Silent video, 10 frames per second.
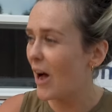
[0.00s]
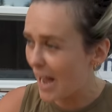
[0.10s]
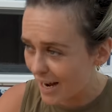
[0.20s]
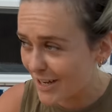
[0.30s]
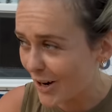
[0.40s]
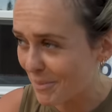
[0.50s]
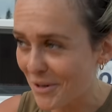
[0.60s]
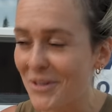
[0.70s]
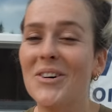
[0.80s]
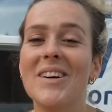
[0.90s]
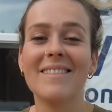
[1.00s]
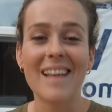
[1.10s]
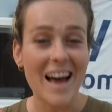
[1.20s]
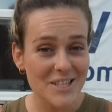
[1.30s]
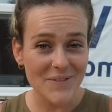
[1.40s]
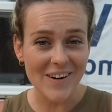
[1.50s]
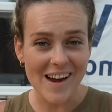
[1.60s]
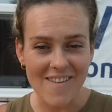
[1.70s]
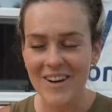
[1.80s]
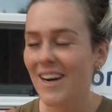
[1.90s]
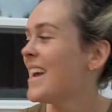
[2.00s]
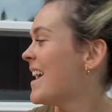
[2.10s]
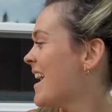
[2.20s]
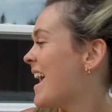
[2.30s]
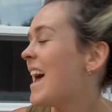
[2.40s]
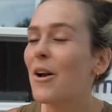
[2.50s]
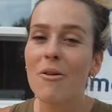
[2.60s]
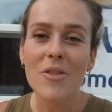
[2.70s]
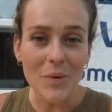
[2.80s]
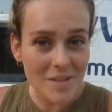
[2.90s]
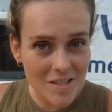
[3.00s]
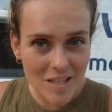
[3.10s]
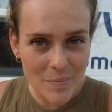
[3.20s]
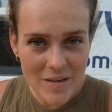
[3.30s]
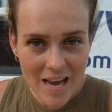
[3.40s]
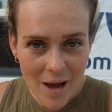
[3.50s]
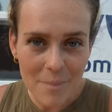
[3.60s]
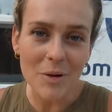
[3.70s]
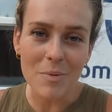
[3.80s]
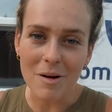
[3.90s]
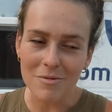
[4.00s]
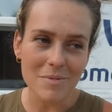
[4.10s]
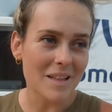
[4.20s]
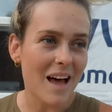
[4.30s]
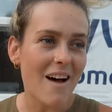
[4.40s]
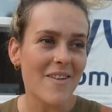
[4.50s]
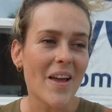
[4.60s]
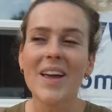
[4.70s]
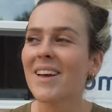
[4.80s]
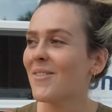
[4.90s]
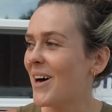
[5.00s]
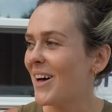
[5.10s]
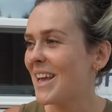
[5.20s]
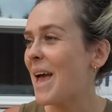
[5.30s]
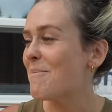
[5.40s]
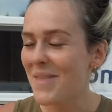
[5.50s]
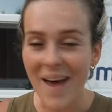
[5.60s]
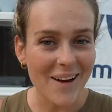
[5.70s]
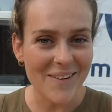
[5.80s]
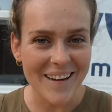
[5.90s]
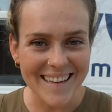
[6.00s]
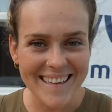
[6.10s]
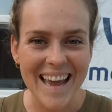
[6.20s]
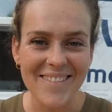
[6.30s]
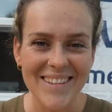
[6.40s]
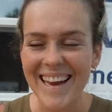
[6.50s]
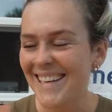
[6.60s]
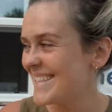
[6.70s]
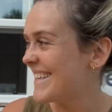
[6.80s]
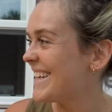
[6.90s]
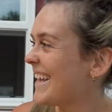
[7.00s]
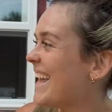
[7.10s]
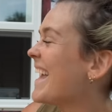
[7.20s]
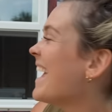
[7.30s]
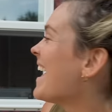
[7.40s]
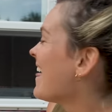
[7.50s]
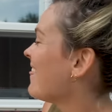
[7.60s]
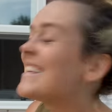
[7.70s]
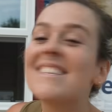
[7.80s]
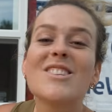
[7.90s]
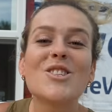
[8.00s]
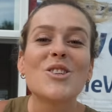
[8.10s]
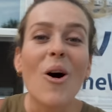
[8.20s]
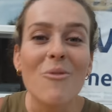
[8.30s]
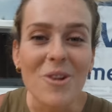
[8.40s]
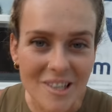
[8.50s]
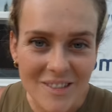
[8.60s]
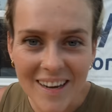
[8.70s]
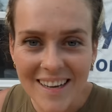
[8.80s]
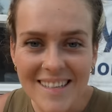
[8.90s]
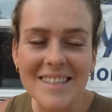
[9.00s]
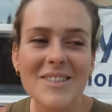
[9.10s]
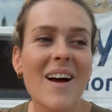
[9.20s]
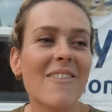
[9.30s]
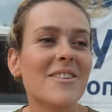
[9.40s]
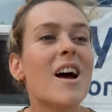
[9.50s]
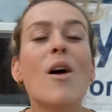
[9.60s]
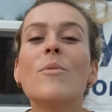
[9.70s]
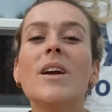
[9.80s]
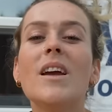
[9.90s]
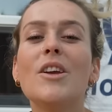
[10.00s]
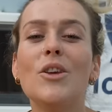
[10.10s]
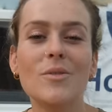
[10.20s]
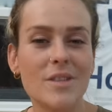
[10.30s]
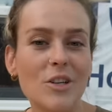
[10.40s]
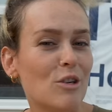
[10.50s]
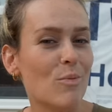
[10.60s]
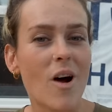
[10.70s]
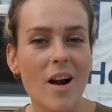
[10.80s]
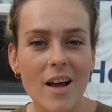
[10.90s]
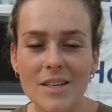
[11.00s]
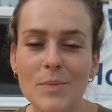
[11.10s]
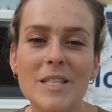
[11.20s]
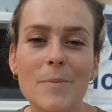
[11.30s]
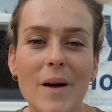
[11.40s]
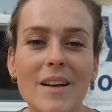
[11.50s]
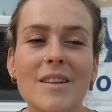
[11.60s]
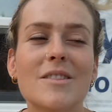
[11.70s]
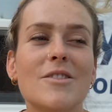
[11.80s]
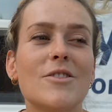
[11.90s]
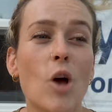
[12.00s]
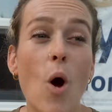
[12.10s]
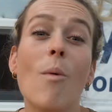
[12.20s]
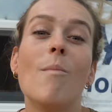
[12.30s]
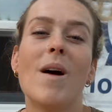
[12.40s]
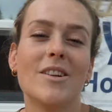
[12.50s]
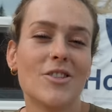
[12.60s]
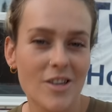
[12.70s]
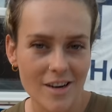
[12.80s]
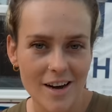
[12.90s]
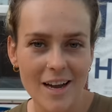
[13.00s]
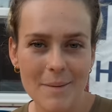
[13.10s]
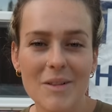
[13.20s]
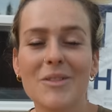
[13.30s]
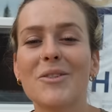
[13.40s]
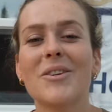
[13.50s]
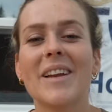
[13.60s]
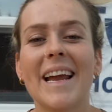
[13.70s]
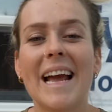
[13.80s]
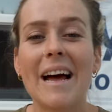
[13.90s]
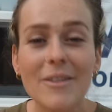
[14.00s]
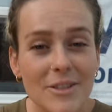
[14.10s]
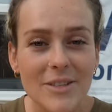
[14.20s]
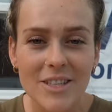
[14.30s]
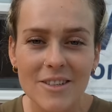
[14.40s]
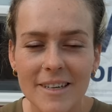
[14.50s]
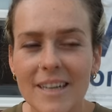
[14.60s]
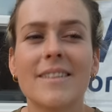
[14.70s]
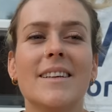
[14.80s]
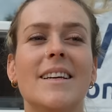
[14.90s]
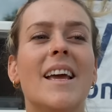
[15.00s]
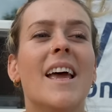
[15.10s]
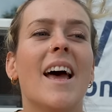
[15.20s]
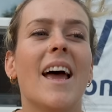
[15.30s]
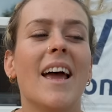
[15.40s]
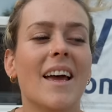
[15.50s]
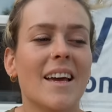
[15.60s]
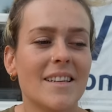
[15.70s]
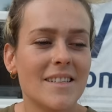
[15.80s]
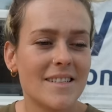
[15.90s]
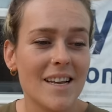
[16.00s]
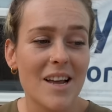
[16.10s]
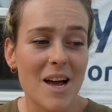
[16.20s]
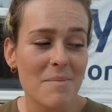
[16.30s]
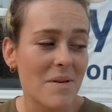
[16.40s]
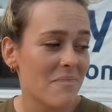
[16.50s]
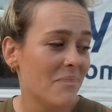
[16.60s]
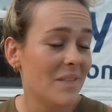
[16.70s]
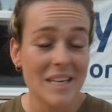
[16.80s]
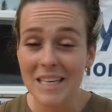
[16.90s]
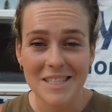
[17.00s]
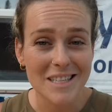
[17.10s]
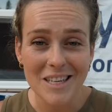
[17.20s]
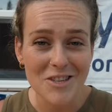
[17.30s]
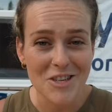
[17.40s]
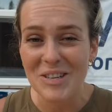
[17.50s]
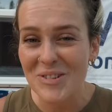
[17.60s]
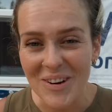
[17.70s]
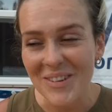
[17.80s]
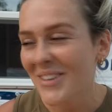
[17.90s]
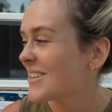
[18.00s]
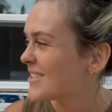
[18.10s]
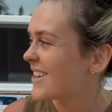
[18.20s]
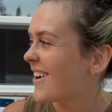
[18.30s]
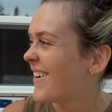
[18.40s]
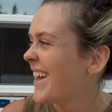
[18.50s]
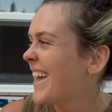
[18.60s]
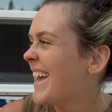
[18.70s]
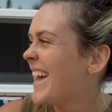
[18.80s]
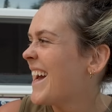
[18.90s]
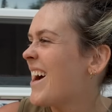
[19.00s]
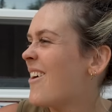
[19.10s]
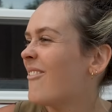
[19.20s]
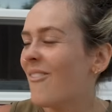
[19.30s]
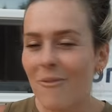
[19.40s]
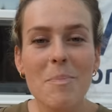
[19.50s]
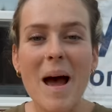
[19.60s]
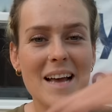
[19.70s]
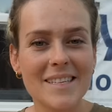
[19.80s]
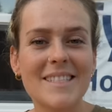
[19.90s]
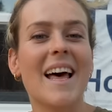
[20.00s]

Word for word: economical, it lasts forever, and although it's six p m, you're probably laughing, well, it can't be that quick, can't be that easy. This is so new to us, so every time we use a new product, we spend so much time learning how to do it correctly and um, the installation in general. So we're past